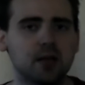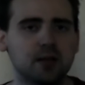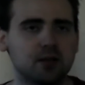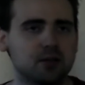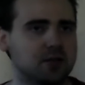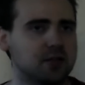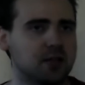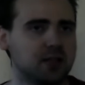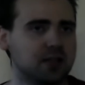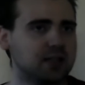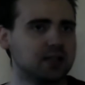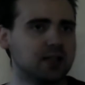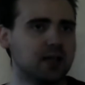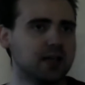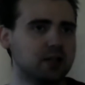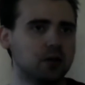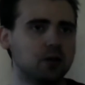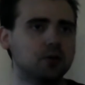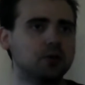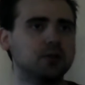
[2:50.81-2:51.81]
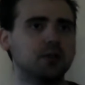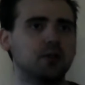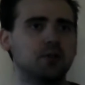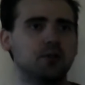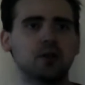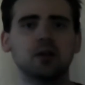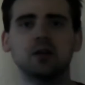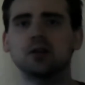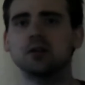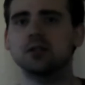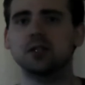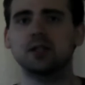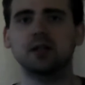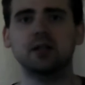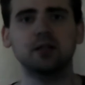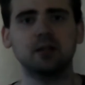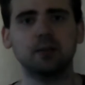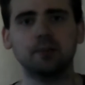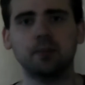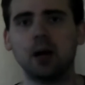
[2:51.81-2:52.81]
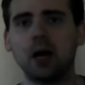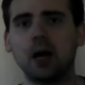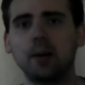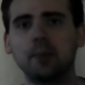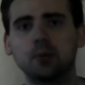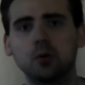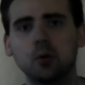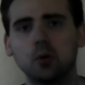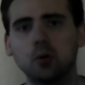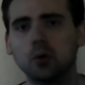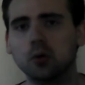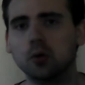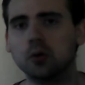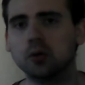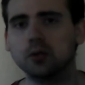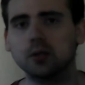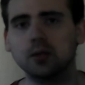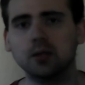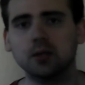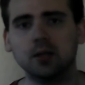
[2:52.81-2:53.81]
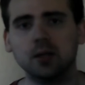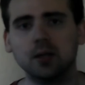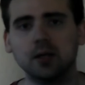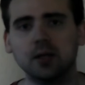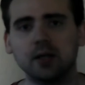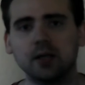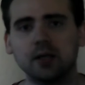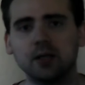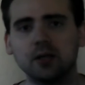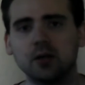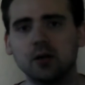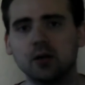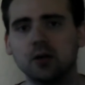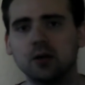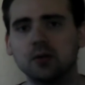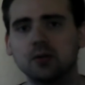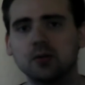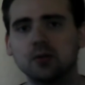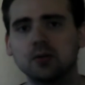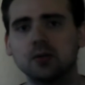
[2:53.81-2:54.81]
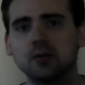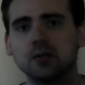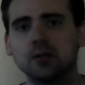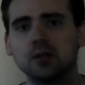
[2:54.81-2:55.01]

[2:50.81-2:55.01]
There's nothing like going to theaters, getting the popcorn, you know,